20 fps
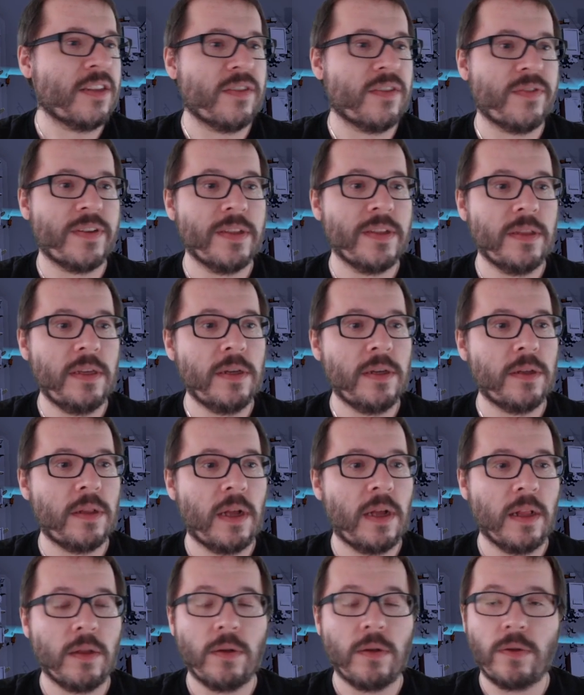of illegal
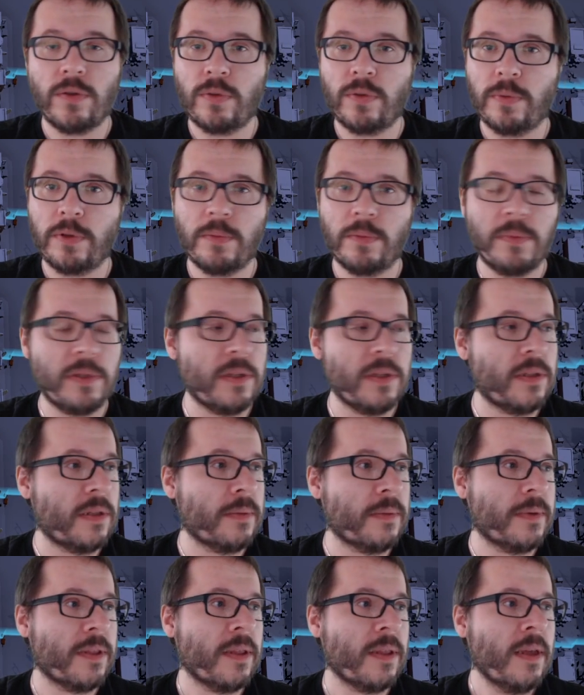alcohols we could be dealing
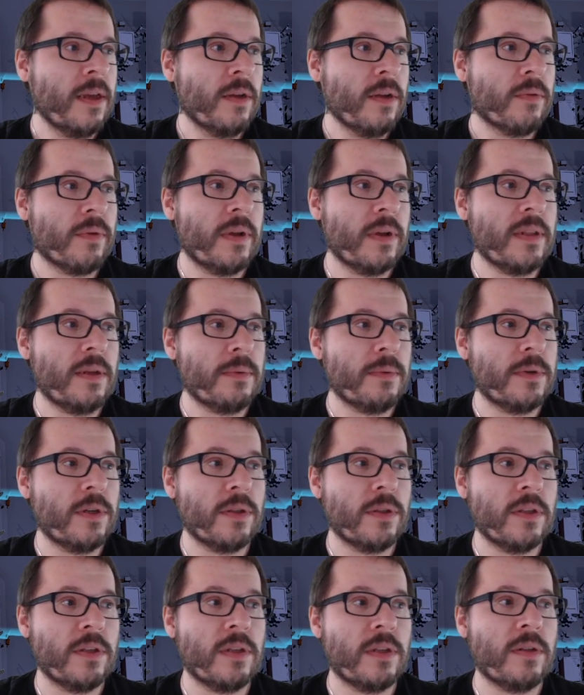with, right now we
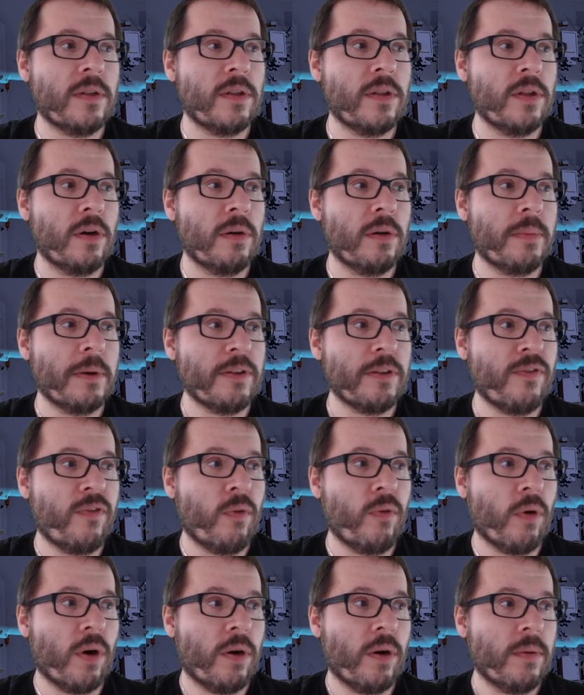only know about
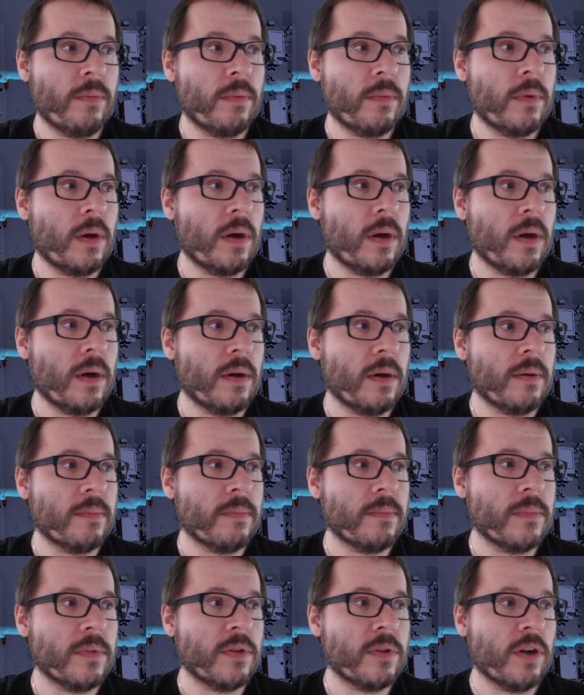4.
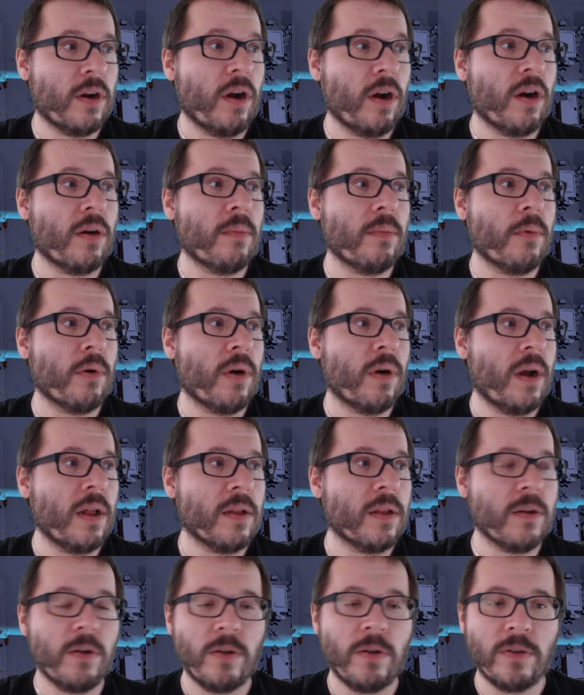There are more
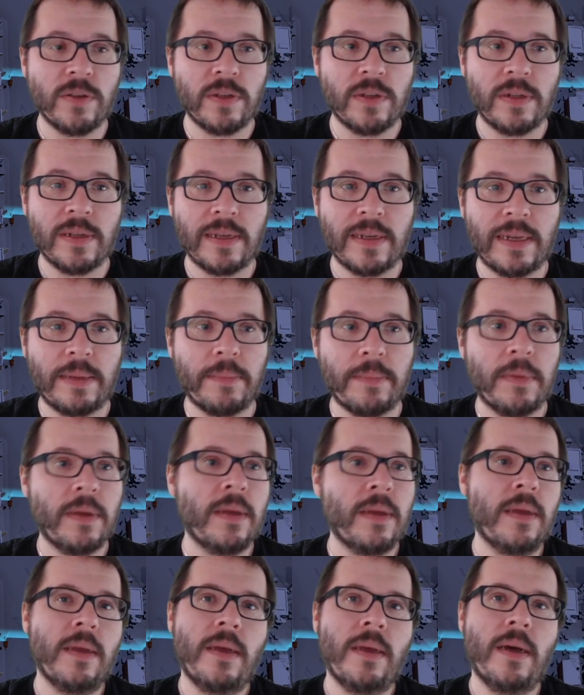alcohols in the game
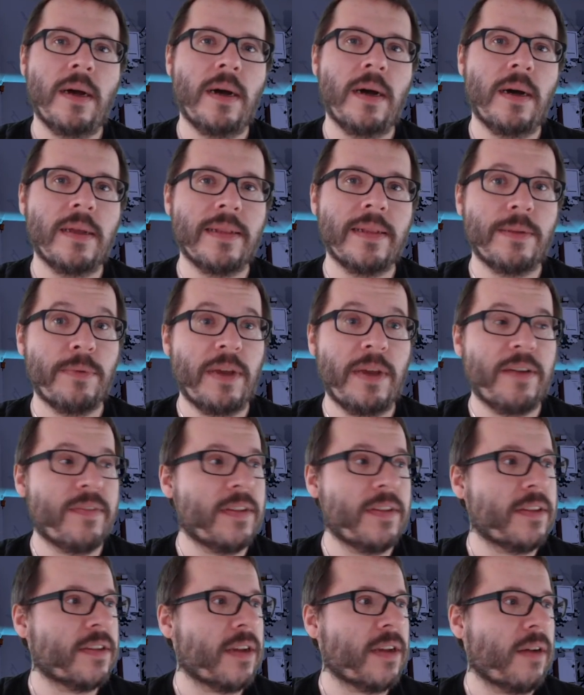that we haven't
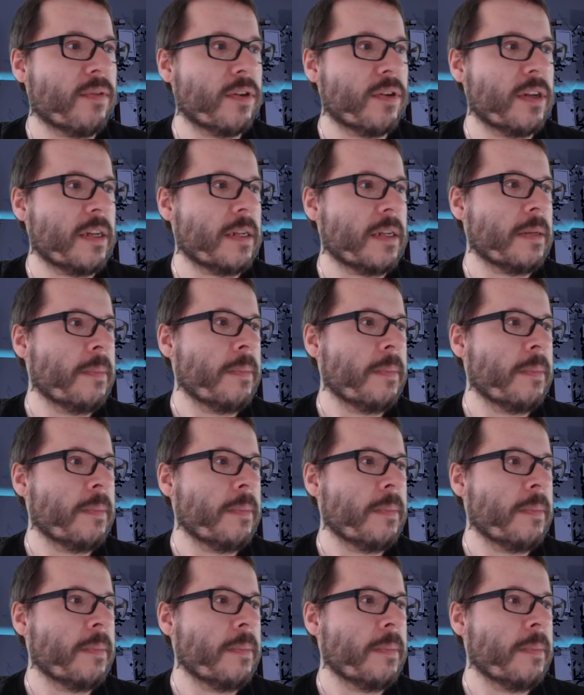discovered yet.